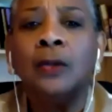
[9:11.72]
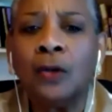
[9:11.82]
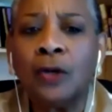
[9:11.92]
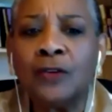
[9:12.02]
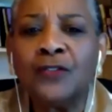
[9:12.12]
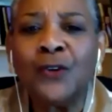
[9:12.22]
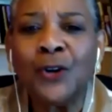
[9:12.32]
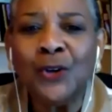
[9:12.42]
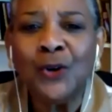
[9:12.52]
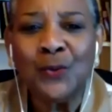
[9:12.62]
look
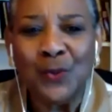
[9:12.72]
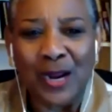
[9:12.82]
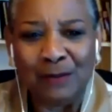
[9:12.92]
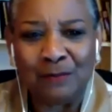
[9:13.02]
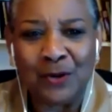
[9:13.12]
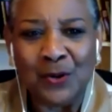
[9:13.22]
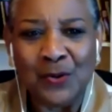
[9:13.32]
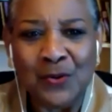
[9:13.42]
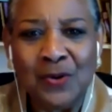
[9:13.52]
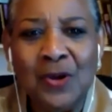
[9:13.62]
for your rainbow.